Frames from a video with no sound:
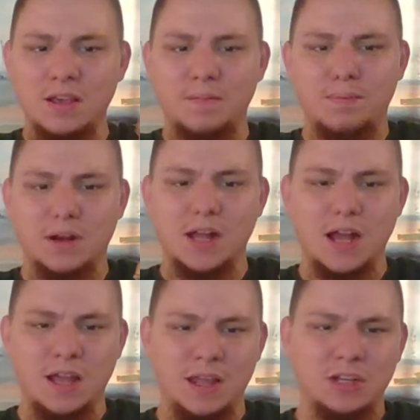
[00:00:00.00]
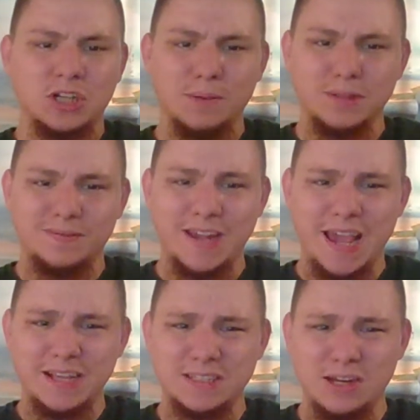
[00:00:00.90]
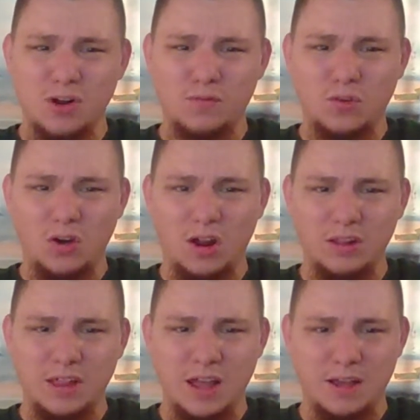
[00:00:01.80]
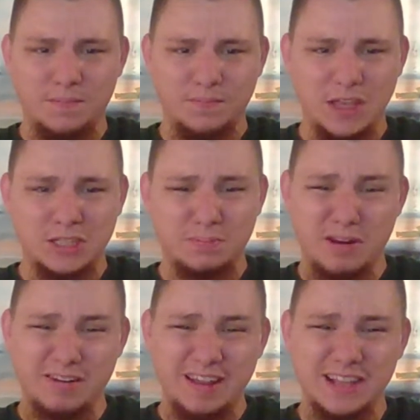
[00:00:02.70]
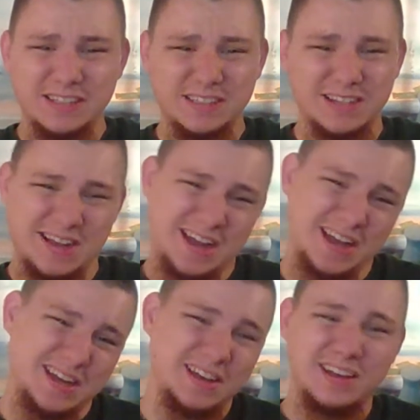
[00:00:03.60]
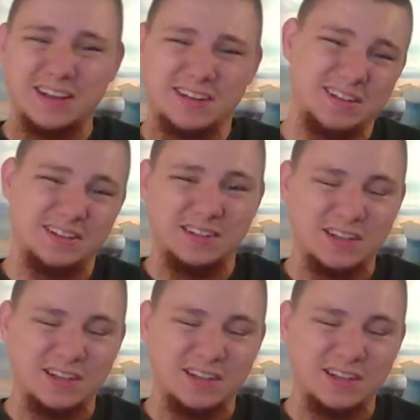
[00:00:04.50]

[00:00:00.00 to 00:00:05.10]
But in terms of taste and overall experience, I'm